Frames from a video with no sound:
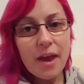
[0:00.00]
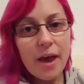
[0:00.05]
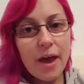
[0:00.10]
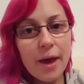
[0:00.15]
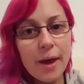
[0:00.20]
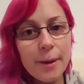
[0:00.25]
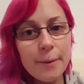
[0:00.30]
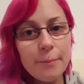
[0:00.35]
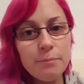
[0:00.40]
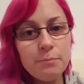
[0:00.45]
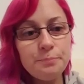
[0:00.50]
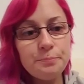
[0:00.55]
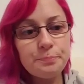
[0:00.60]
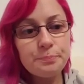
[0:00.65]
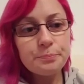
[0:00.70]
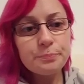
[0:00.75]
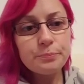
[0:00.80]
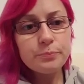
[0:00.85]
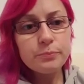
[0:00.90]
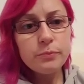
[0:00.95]

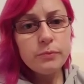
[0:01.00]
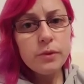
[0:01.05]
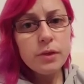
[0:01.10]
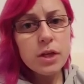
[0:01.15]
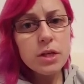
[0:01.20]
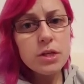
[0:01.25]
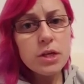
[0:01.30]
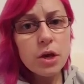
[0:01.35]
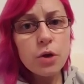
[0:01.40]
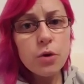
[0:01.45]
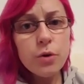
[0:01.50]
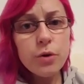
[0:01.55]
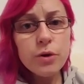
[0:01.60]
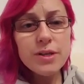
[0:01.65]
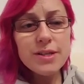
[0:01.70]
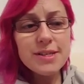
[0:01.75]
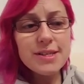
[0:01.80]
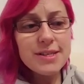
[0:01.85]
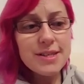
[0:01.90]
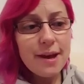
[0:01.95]
So I
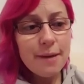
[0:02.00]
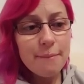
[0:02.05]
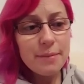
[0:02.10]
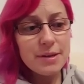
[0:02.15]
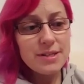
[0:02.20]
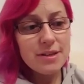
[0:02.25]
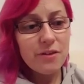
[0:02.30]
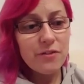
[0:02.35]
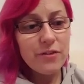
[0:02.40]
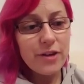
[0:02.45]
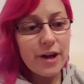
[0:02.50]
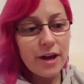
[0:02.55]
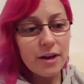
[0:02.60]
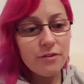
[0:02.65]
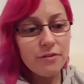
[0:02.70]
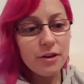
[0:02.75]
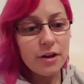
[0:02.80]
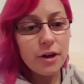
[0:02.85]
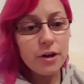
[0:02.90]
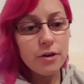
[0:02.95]
couldn't snap myself out
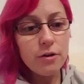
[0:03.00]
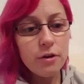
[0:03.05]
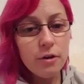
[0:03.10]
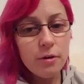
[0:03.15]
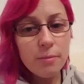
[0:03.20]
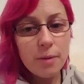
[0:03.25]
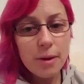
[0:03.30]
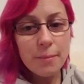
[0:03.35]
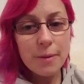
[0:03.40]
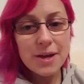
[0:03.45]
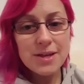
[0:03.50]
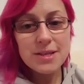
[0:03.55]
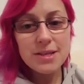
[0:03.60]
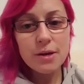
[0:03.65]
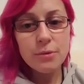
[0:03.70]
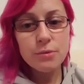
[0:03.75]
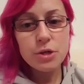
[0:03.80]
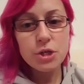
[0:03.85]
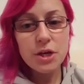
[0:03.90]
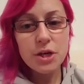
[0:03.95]
of it. I knew my
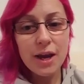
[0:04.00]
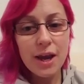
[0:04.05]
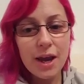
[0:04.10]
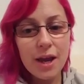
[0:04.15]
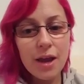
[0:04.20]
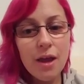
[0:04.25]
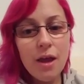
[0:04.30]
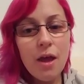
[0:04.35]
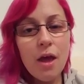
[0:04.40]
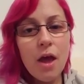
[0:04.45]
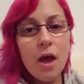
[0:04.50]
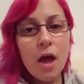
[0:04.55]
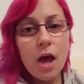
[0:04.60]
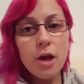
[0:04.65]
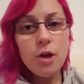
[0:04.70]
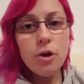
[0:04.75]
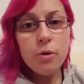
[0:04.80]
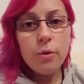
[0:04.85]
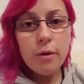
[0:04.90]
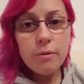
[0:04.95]
mindset was shitty.
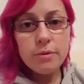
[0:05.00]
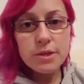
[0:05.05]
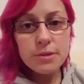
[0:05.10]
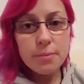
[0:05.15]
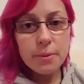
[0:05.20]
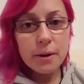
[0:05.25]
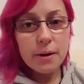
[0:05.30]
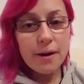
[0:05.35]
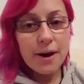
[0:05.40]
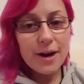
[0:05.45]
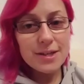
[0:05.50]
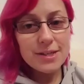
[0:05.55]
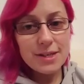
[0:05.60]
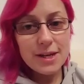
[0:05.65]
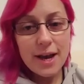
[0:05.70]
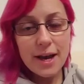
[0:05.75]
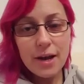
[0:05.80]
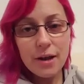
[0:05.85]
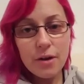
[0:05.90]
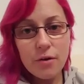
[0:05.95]
I knew I was
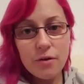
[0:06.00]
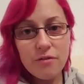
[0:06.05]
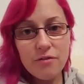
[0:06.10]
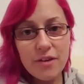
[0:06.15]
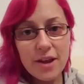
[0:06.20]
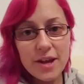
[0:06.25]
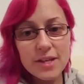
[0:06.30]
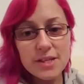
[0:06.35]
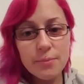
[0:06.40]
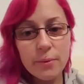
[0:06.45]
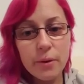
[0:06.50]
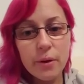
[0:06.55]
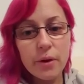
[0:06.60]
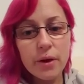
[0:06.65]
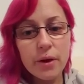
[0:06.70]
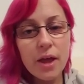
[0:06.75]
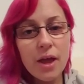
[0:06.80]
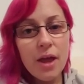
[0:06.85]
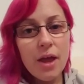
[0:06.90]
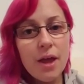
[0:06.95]
procrastinating on
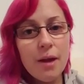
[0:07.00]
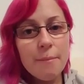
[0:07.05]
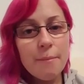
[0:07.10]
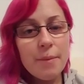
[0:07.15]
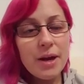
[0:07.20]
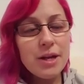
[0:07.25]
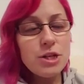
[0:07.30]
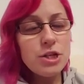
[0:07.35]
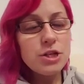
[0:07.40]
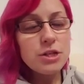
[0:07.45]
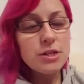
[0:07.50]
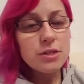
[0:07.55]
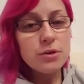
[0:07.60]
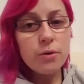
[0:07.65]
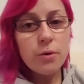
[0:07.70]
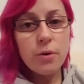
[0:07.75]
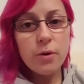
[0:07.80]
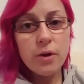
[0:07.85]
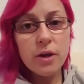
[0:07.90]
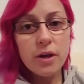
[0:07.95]
Facebook, but I
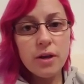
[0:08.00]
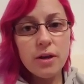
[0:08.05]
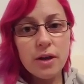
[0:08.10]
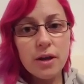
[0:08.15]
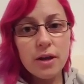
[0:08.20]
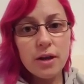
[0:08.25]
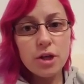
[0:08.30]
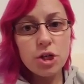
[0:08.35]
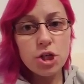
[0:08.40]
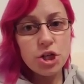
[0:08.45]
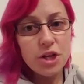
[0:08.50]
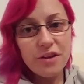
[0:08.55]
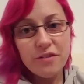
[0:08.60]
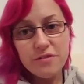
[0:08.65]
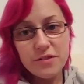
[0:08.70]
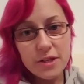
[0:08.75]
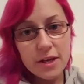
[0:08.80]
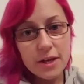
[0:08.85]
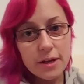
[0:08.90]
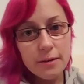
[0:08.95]
just couldn't
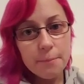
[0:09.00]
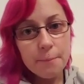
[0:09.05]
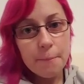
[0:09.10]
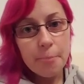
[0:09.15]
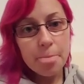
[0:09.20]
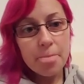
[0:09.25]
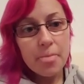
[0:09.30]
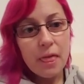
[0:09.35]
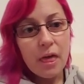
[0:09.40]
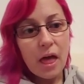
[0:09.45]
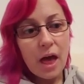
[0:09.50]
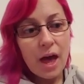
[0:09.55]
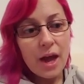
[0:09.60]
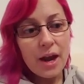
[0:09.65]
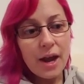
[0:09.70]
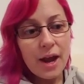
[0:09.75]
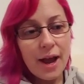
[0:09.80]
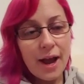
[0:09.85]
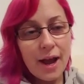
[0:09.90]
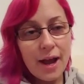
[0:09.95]
shift it.
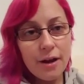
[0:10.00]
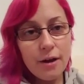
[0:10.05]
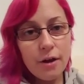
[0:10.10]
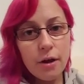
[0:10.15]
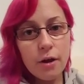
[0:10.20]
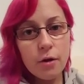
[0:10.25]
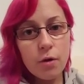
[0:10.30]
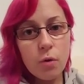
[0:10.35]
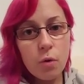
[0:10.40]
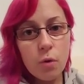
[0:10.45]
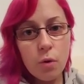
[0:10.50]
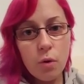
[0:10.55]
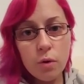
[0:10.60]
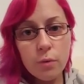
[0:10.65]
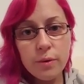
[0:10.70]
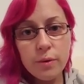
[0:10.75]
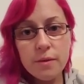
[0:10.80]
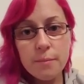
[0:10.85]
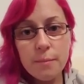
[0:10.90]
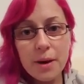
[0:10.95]
And I had a
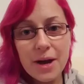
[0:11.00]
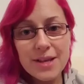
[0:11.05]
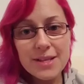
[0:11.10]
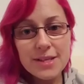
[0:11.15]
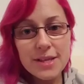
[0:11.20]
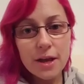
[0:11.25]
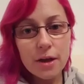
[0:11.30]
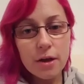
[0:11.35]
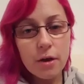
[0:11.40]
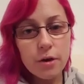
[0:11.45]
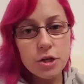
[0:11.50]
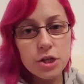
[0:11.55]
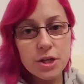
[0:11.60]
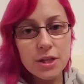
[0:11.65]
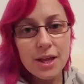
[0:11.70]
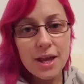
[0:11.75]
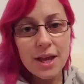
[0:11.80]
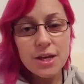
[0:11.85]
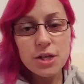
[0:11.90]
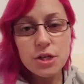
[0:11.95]
call with a mindset
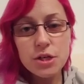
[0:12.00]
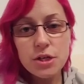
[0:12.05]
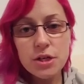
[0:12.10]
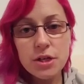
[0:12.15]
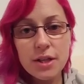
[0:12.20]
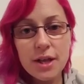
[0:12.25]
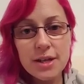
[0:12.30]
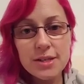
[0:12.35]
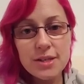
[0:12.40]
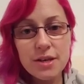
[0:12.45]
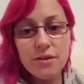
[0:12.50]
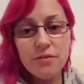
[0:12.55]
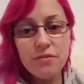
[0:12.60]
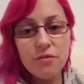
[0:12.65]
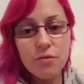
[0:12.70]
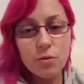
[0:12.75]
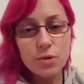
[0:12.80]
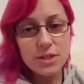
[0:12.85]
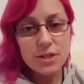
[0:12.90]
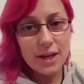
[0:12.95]
coach at the end of
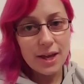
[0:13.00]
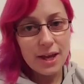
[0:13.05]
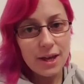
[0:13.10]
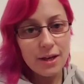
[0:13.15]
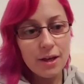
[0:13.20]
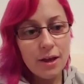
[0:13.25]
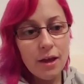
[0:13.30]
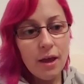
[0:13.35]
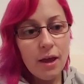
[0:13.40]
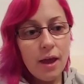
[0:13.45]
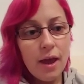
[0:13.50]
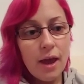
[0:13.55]
2014,